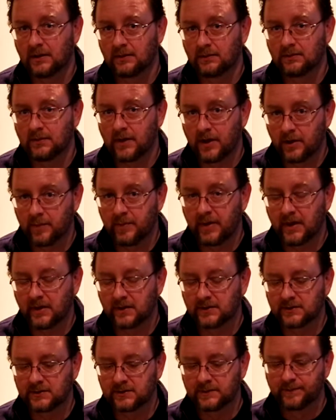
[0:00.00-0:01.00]
rudder
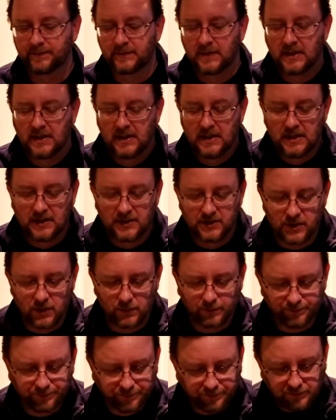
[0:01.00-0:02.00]
pedals.
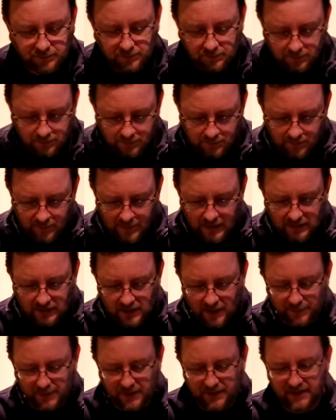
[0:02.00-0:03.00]
So, a
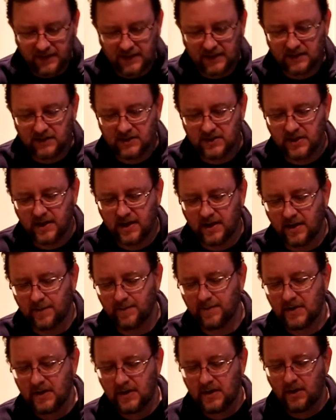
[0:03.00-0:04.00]
couple of things.
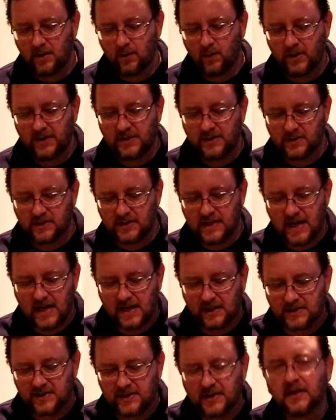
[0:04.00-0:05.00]
When you're
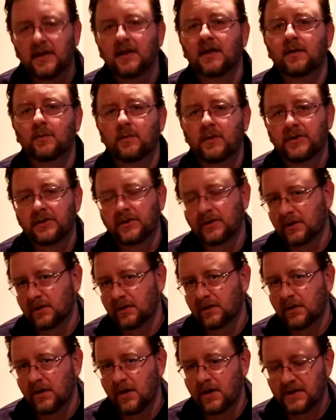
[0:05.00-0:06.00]
taxiing and when
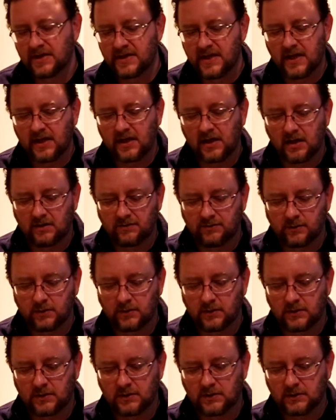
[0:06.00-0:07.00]
you're on a takeoff
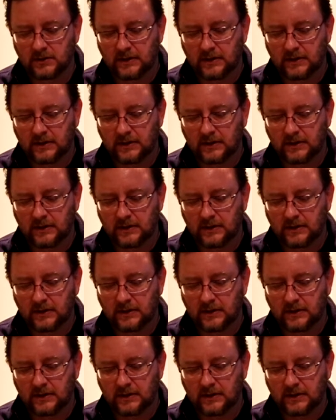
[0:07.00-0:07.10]
roll,